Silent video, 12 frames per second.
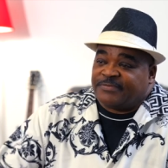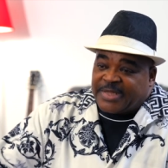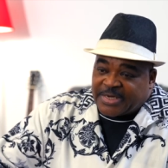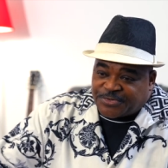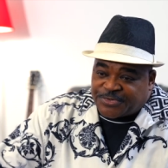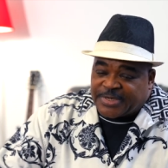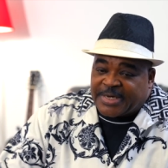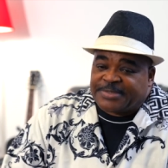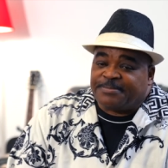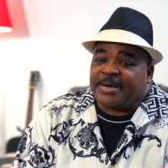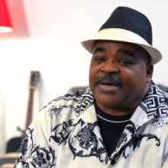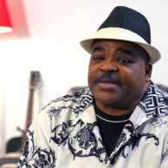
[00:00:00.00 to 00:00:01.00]
an
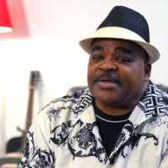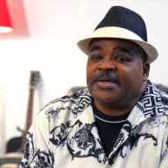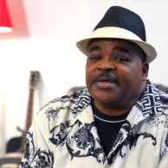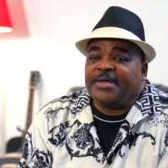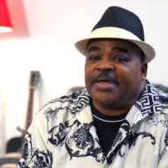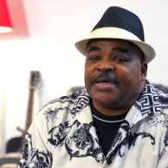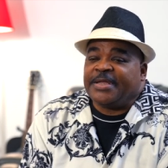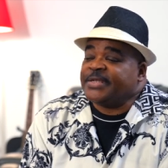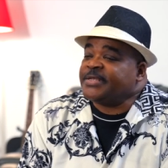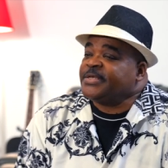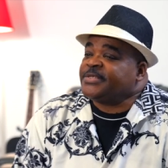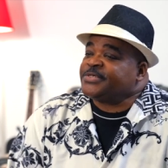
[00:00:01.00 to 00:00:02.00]
exercise bike, and
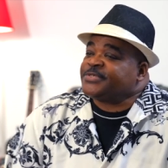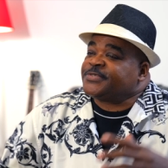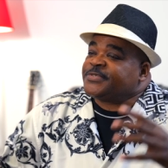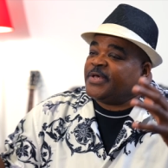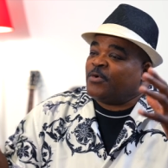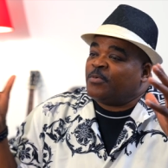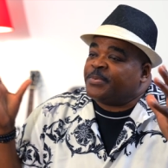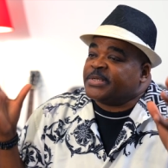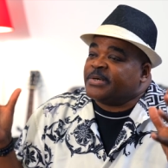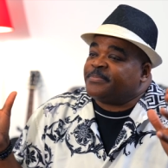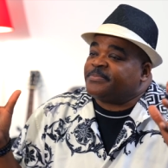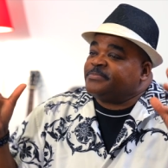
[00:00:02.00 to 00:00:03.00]
it, it just
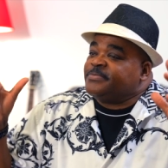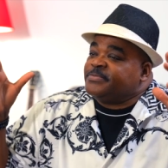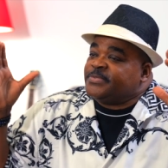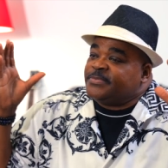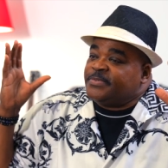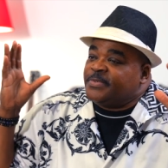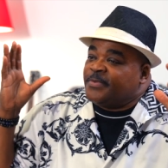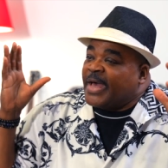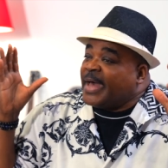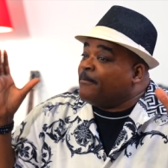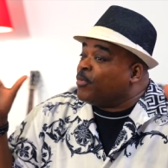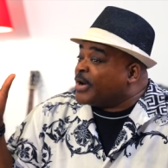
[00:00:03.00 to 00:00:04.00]
opened up
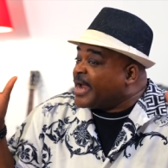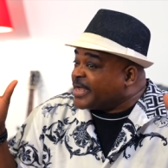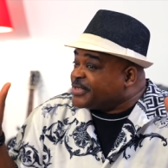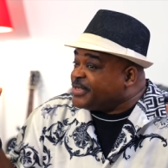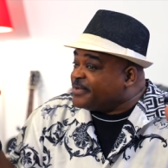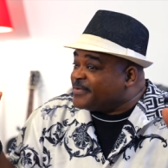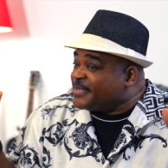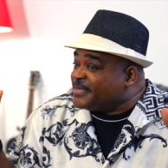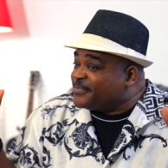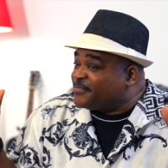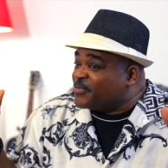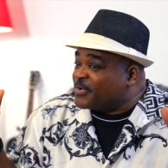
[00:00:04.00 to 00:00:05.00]
more
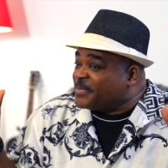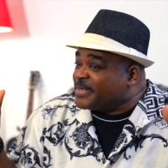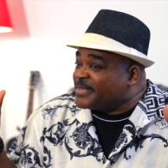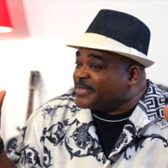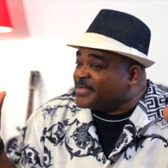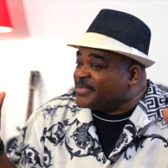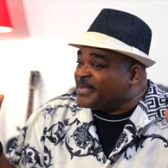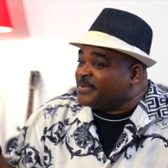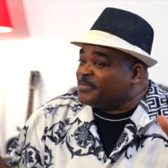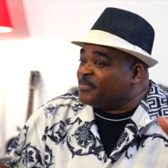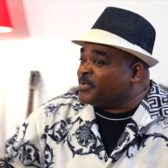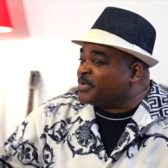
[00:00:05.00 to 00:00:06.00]
activities for me
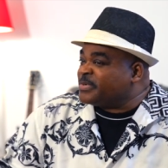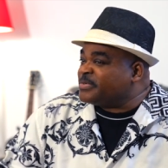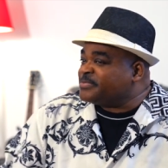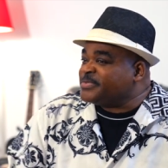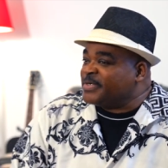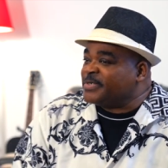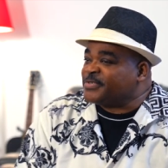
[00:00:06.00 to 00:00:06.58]
that were, you know,